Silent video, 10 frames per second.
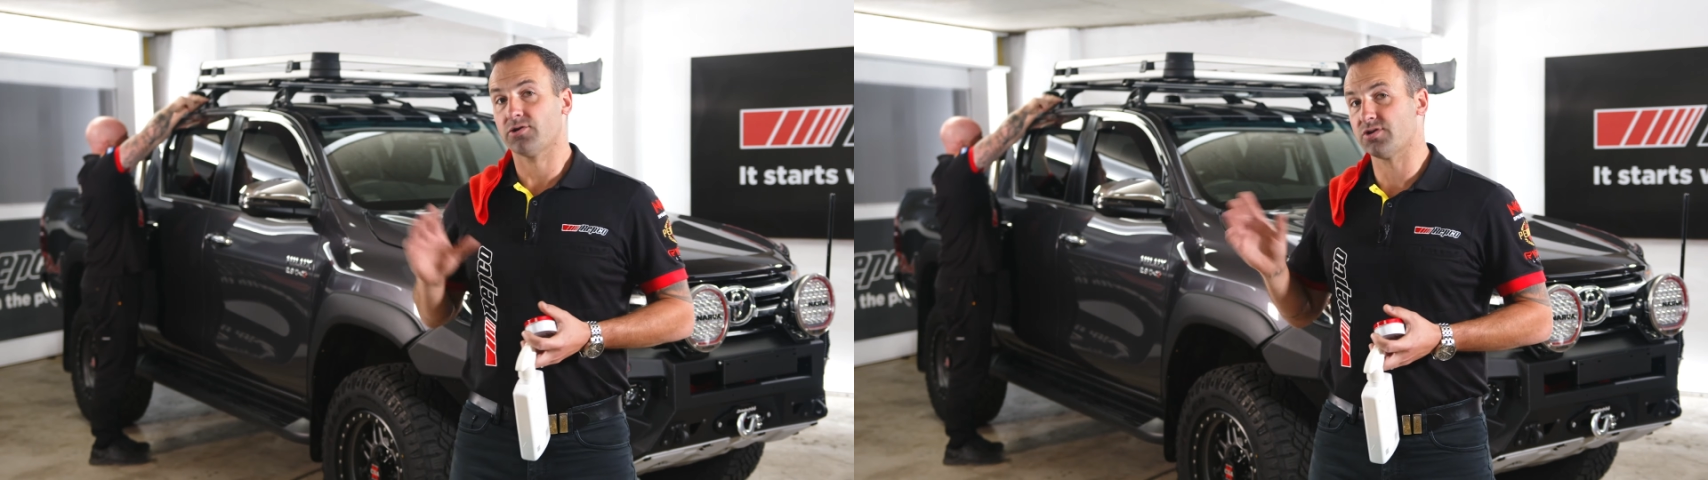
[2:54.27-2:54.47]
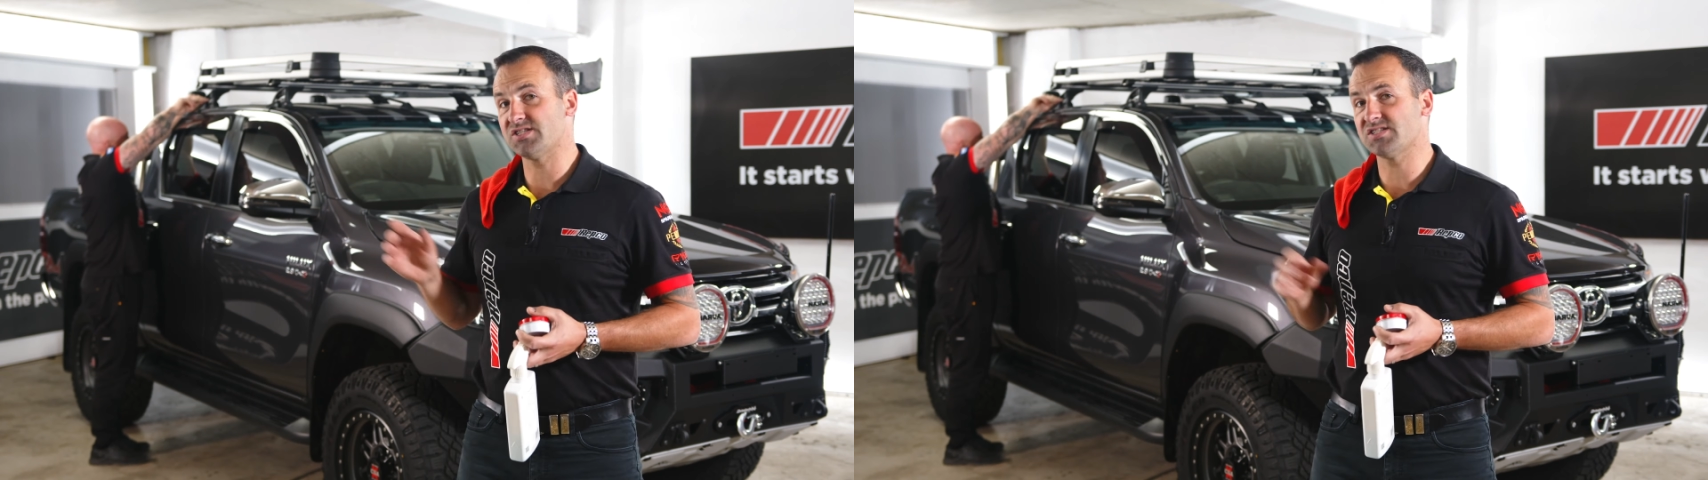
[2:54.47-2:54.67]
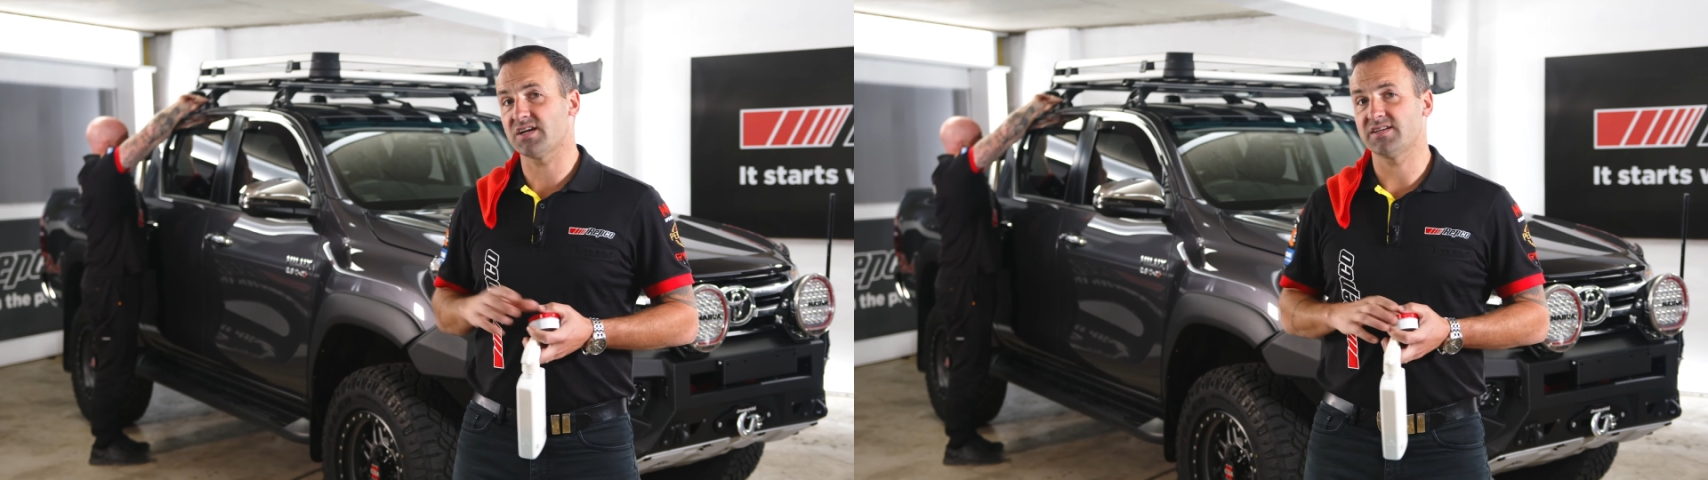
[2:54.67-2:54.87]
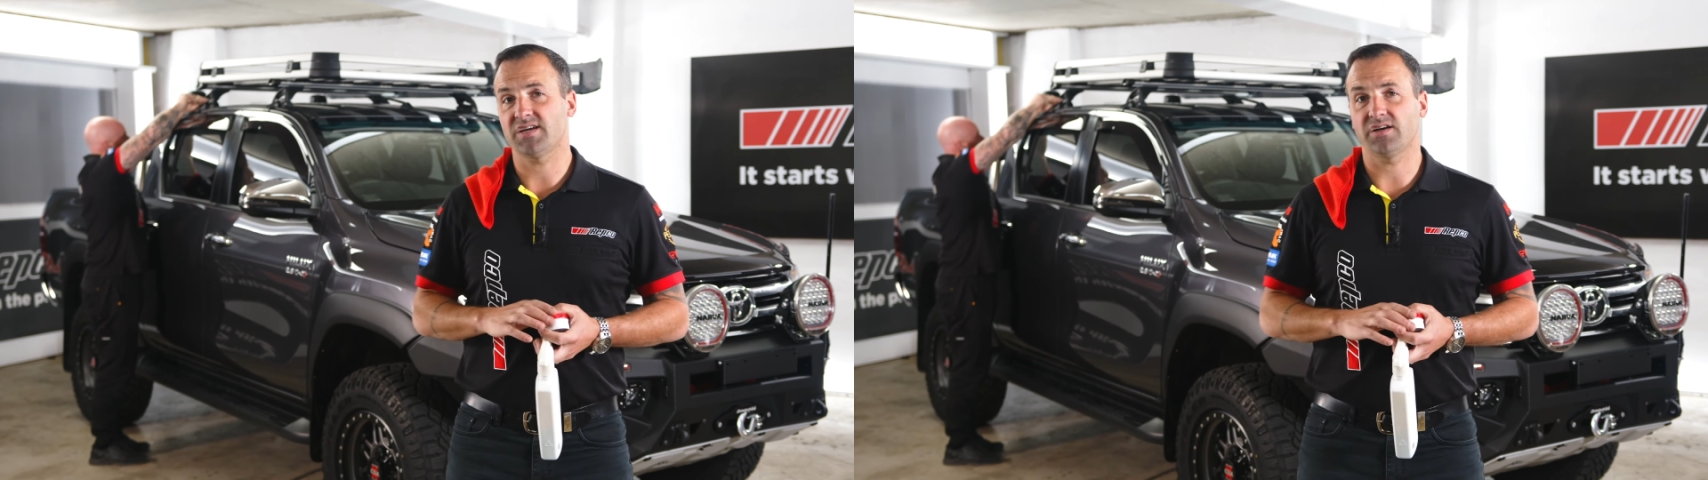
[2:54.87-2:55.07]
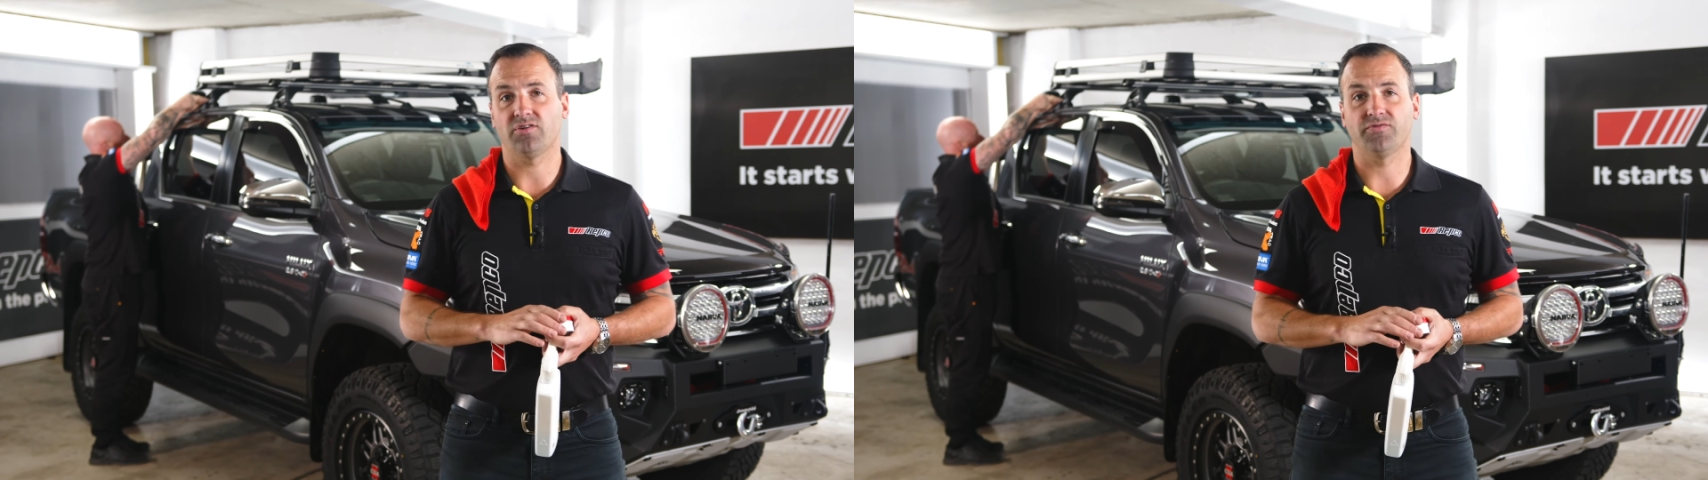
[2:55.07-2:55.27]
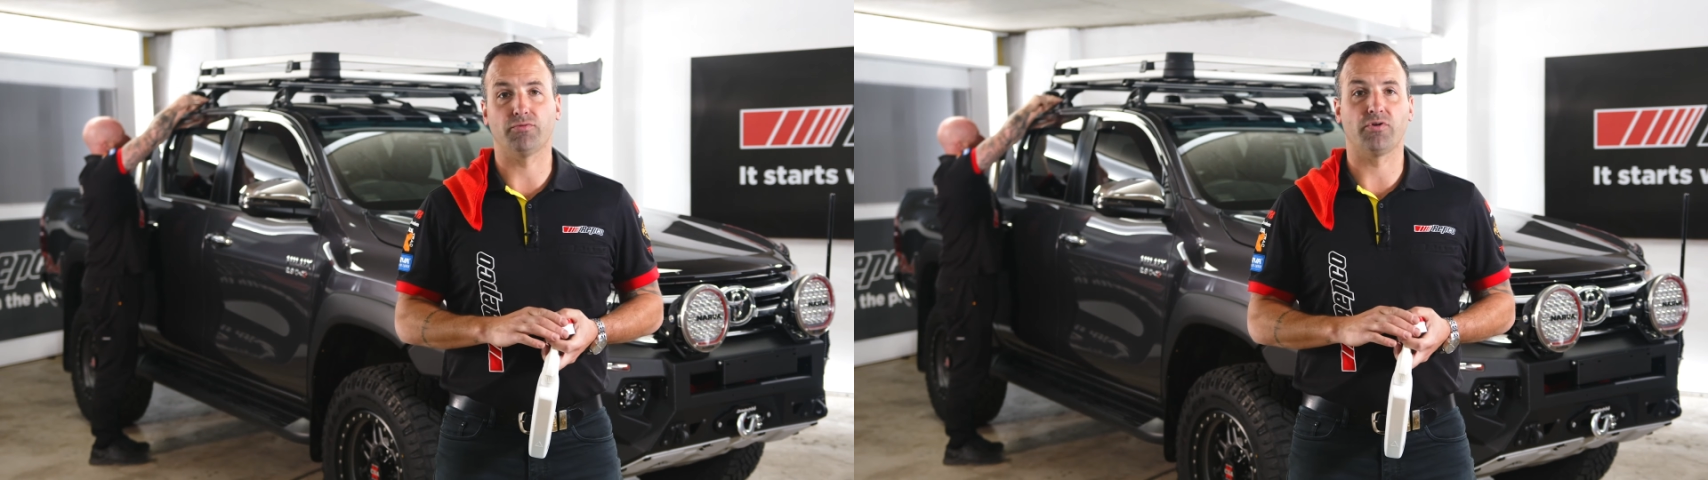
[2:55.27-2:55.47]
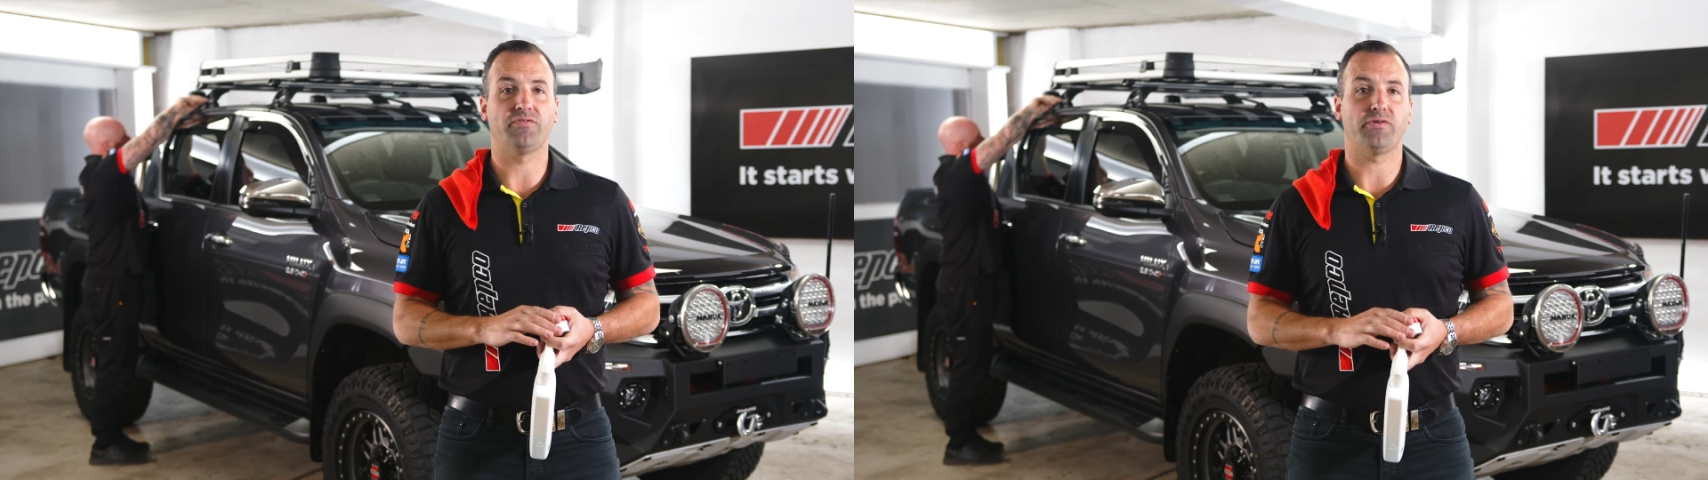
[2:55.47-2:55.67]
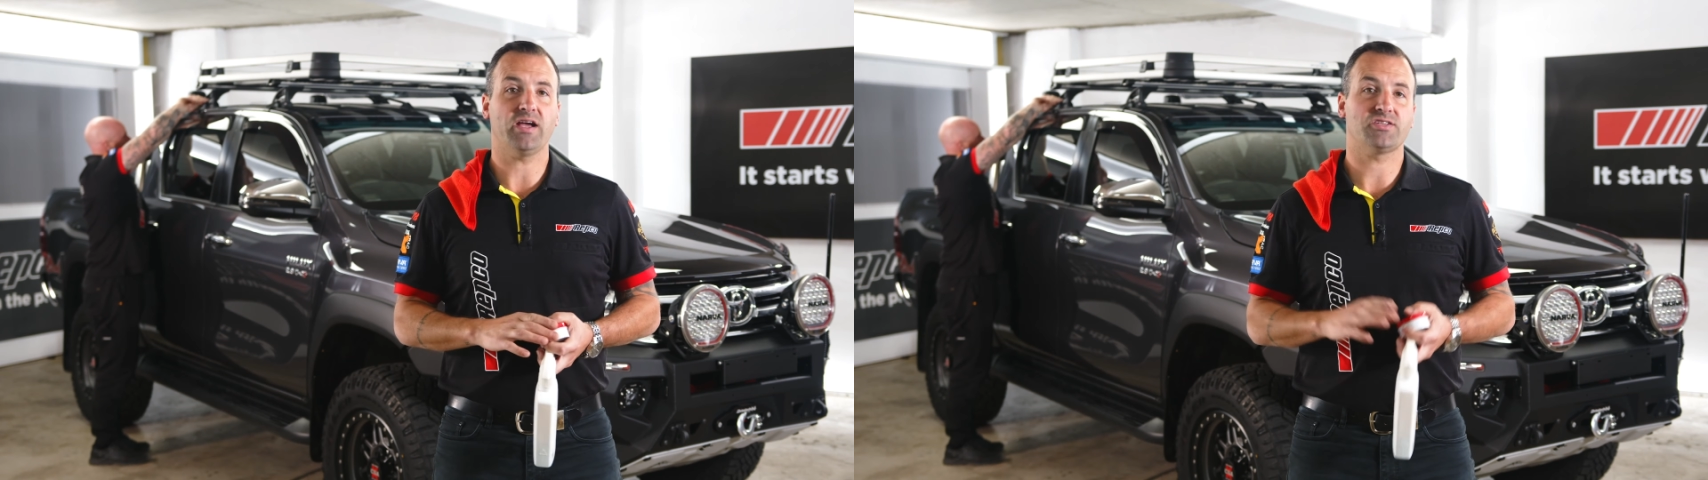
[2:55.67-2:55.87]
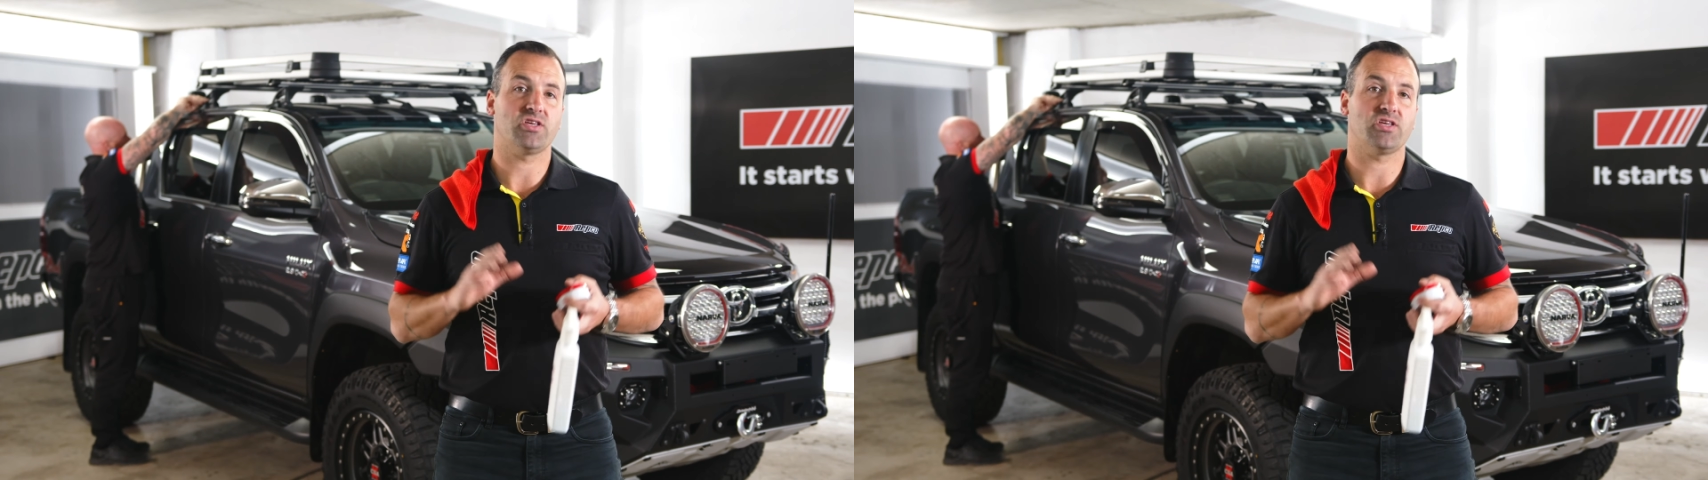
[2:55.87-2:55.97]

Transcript: Chris is going to take off the roof rack